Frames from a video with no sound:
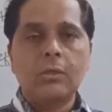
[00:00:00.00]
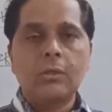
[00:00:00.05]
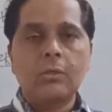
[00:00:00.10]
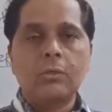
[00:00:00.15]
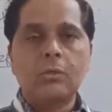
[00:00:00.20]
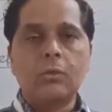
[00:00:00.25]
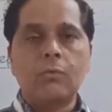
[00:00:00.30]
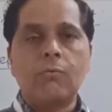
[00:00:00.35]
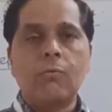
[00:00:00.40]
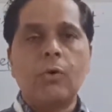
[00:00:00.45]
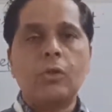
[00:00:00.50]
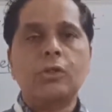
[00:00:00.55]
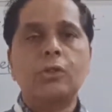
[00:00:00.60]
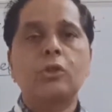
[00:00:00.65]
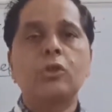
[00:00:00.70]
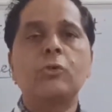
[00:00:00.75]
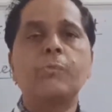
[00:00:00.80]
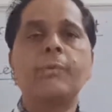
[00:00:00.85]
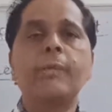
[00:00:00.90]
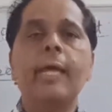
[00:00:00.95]
So what
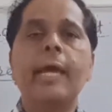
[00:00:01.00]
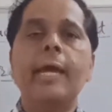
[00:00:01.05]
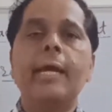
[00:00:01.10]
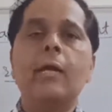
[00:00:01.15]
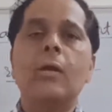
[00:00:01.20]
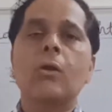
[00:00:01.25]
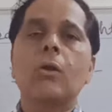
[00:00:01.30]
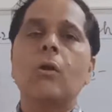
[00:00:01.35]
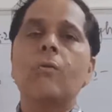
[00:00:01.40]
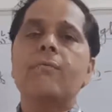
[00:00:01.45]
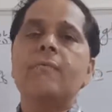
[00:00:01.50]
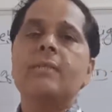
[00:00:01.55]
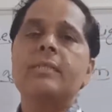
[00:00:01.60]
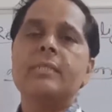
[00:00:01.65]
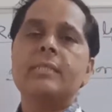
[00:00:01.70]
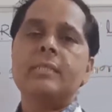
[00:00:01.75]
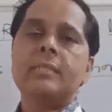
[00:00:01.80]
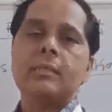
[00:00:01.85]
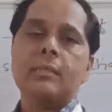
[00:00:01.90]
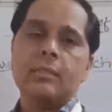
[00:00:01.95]
should be the angle of
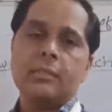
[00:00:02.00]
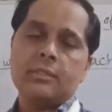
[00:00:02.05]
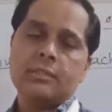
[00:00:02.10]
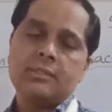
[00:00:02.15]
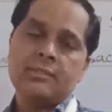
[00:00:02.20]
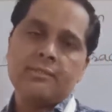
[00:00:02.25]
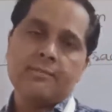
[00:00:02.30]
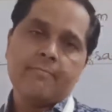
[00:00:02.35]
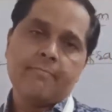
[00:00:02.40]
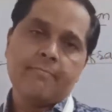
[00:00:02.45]
incidence?